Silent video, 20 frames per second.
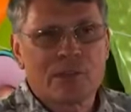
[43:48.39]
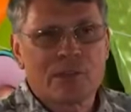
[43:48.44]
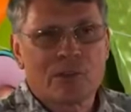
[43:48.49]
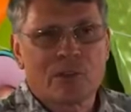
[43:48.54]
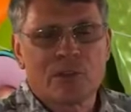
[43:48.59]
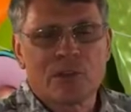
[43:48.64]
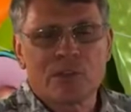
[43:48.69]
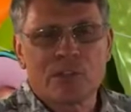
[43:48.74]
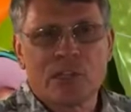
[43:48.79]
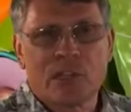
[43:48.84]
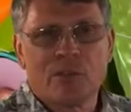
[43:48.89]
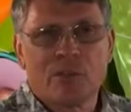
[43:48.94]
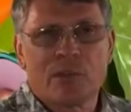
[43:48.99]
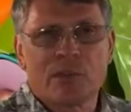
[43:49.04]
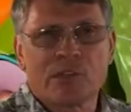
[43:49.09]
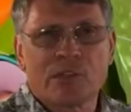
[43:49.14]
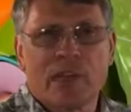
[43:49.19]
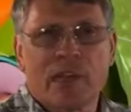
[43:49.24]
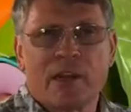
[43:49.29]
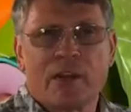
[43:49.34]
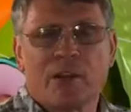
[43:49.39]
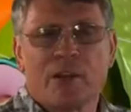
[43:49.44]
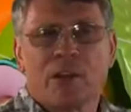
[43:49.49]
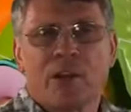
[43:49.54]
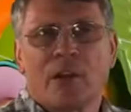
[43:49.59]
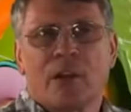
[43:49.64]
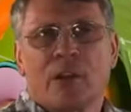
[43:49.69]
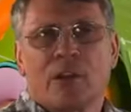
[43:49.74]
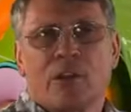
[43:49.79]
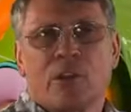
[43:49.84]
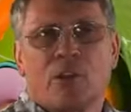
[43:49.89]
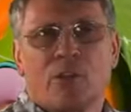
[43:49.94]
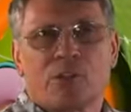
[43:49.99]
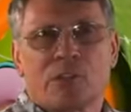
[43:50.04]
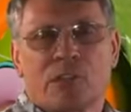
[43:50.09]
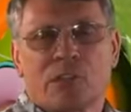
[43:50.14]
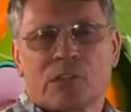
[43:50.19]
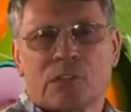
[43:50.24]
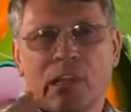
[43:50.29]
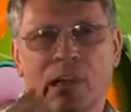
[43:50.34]
So the same designer used
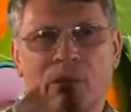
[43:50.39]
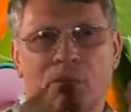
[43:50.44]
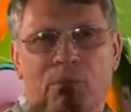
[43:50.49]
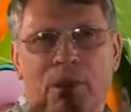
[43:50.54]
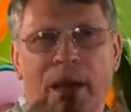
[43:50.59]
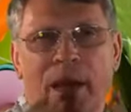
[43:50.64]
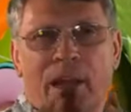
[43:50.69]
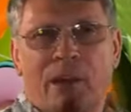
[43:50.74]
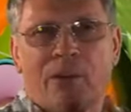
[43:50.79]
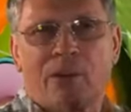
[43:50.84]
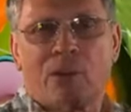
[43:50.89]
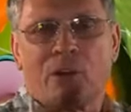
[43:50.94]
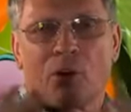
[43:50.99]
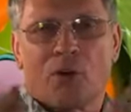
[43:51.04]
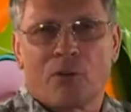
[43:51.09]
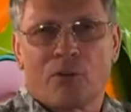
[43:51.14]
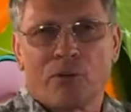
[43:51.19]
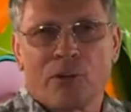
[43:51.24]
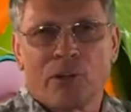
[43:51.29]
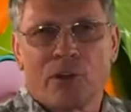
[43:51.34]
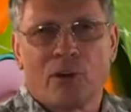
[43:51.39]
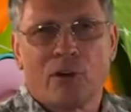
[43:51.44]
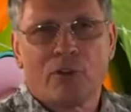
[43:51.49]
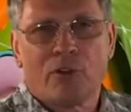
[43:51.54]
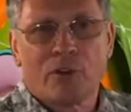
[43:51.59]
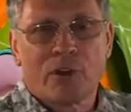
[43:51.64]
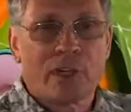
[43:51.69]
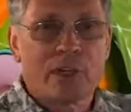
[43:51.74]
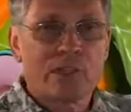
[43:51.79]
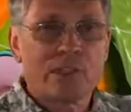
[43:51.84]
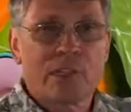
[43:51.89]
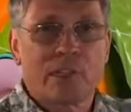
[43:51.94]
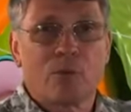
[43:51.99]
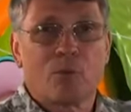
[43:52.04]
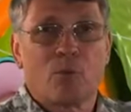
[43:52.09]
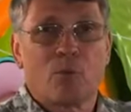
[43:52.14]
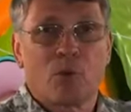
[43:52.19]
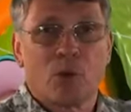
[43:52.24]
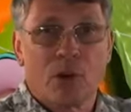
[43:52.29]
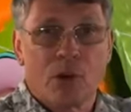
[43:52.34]
the same pattern over and over because
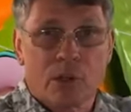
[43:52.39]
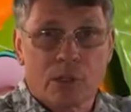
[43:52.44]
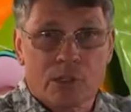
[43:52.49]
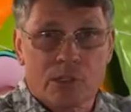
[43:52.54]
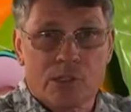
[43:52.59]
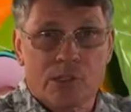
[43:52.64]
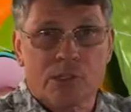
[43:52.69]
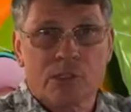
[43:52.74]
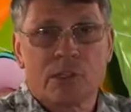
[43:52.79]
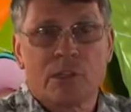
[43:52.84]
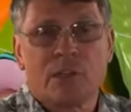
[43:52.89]
it works.